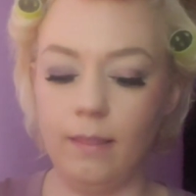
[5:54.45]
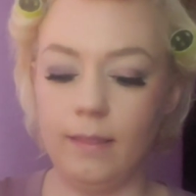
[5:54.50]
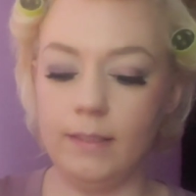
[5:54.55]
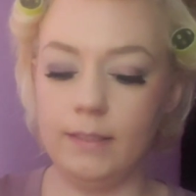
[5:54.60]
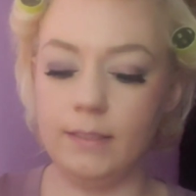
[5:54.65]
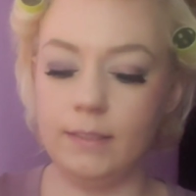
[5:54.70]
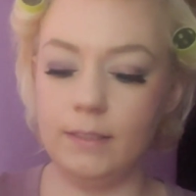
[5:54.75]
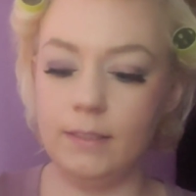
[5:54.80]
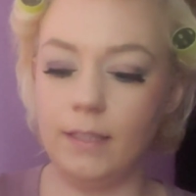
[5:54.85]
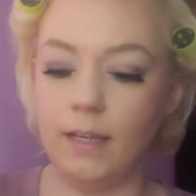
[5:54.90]

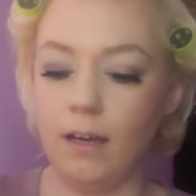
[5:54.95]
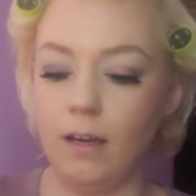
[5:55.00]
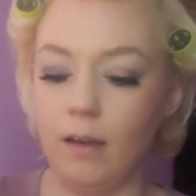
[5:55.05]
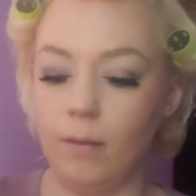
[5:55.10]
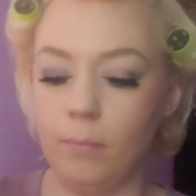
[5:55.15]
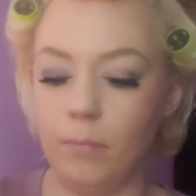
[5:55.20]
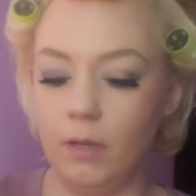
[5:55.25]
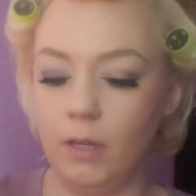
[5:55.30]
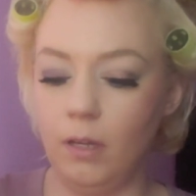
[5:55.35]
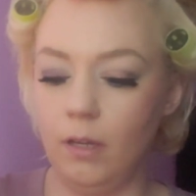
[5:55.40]
This is
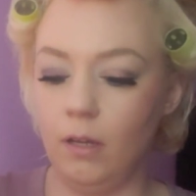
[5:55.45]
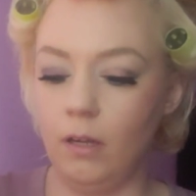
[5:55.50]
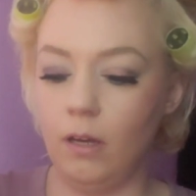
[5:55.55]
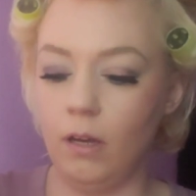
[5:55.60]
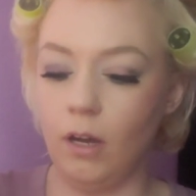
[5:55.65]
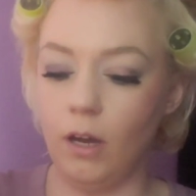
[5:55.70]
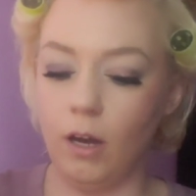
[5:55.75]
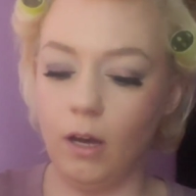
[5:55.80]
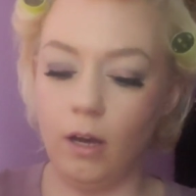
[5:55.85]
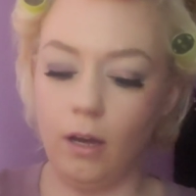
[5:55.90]

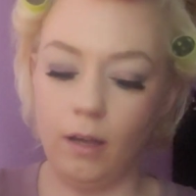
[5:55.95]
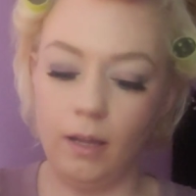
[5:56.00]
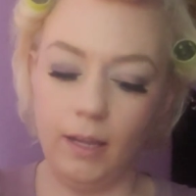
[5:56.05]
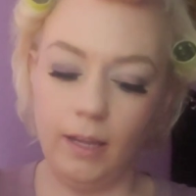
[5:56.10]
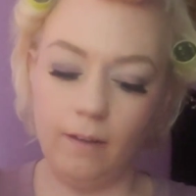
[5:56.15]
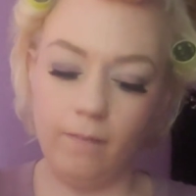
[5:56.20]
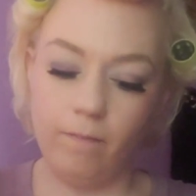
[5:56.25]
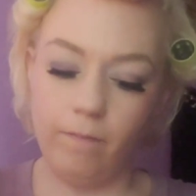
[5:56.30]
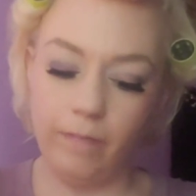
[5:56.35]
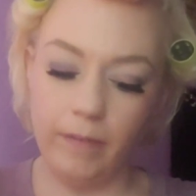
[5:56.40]

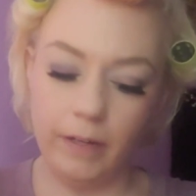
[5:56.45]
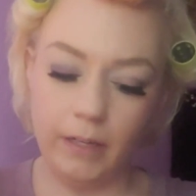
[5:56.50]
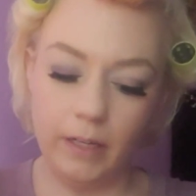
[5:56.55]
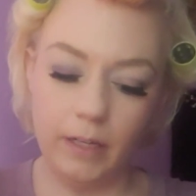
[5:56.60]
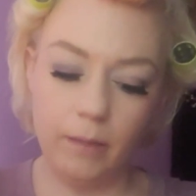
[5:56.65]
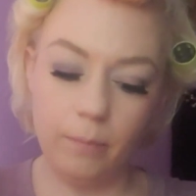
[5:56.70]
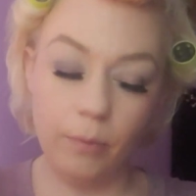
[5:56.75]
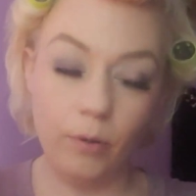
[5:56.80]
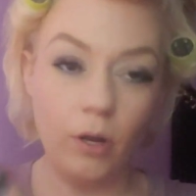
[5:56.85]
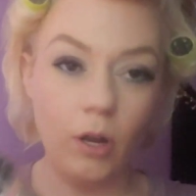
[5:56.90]

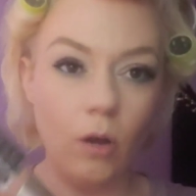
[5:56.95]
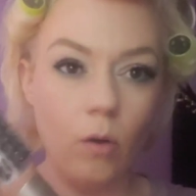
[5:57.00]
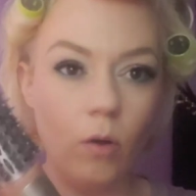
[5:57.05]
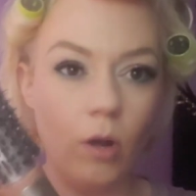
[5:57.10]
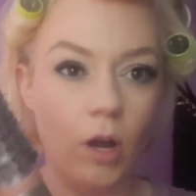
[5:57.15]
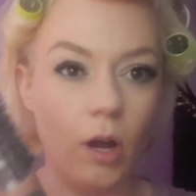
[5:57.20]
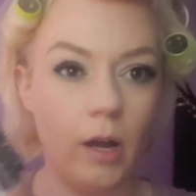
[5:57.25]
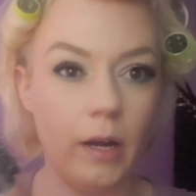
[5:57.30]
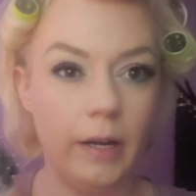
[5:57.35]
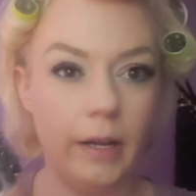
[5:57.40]
Infiniti Pro,
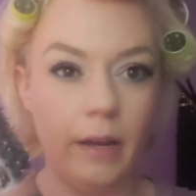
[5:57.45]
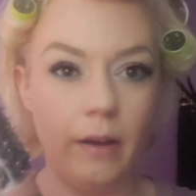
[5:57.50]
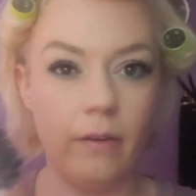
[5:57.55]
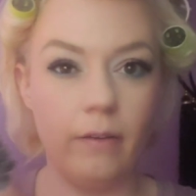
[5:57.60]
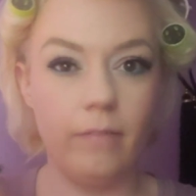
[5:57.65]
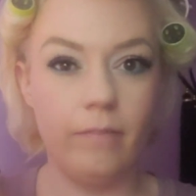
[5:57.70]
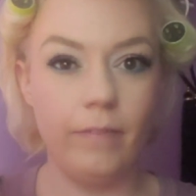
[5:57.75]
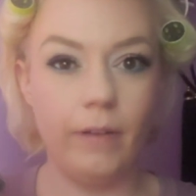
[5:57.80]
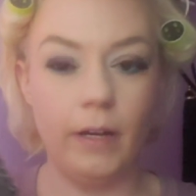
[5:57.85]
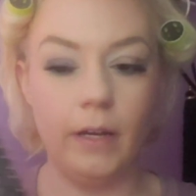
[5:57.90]
Conair
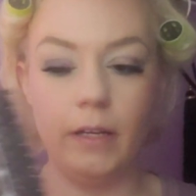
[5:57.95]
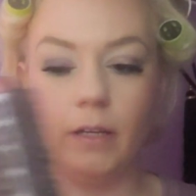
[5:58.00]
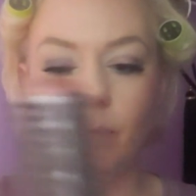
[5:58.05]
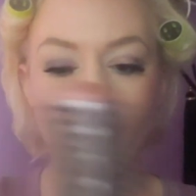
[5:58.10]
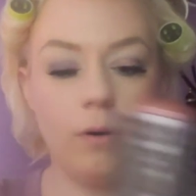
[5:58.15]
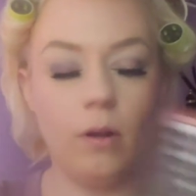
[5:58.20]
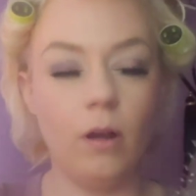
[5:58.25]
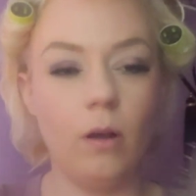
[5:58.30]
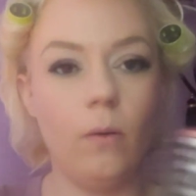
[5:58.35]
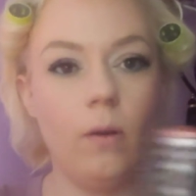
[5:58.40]
Infiniti
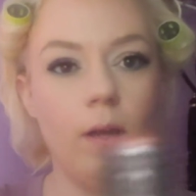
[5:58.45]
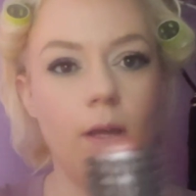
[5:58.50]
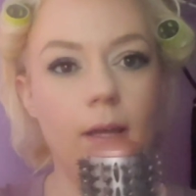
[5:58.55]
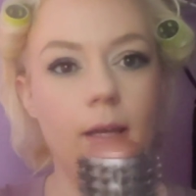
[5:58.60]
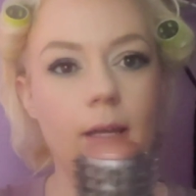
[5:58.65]
Pro,